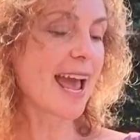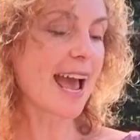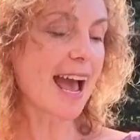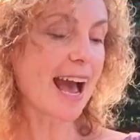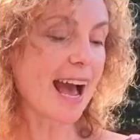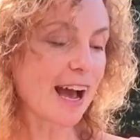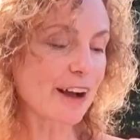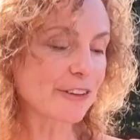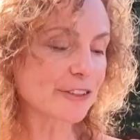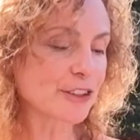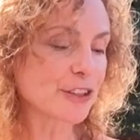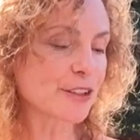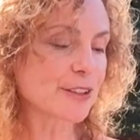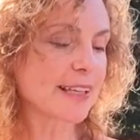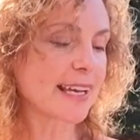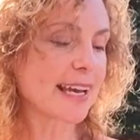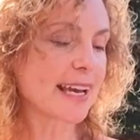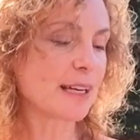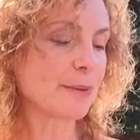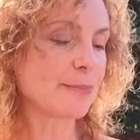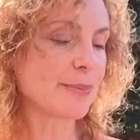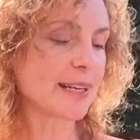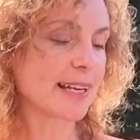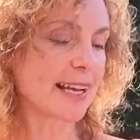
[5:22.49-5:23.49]
after they
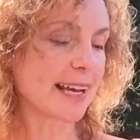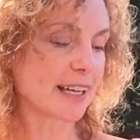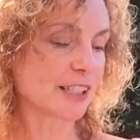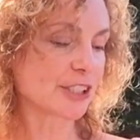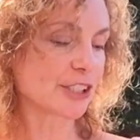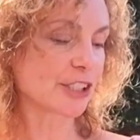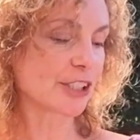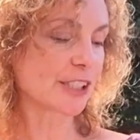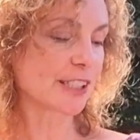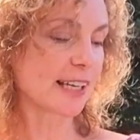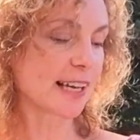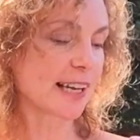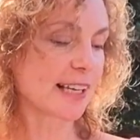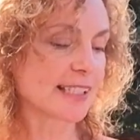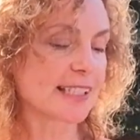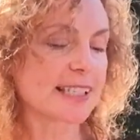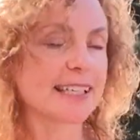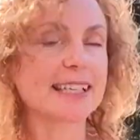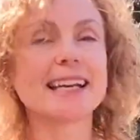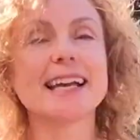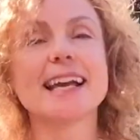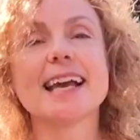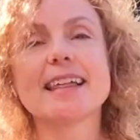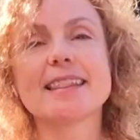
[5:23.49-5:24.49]
had been
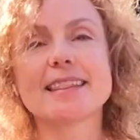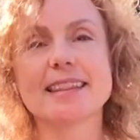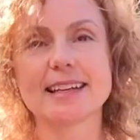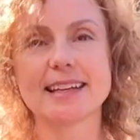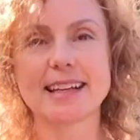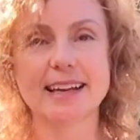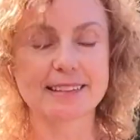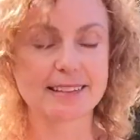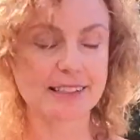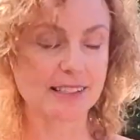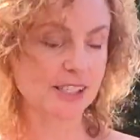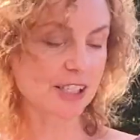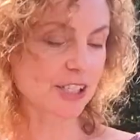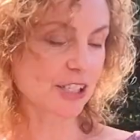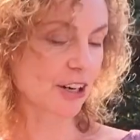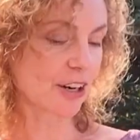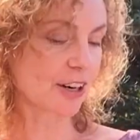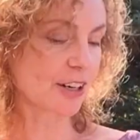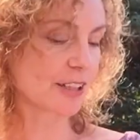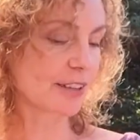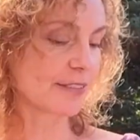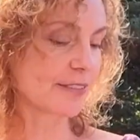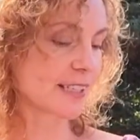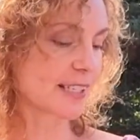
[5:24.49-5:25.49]
exercising than at the
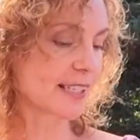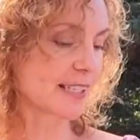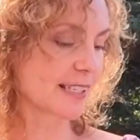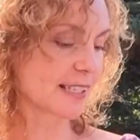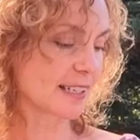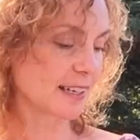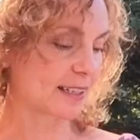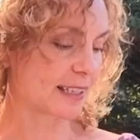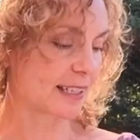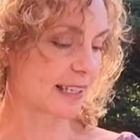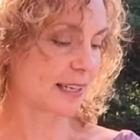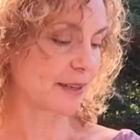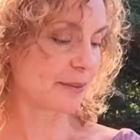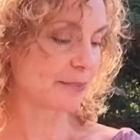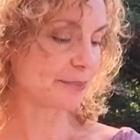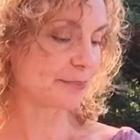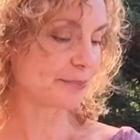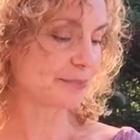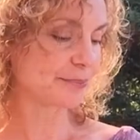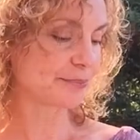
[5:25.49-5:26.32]
start of the study.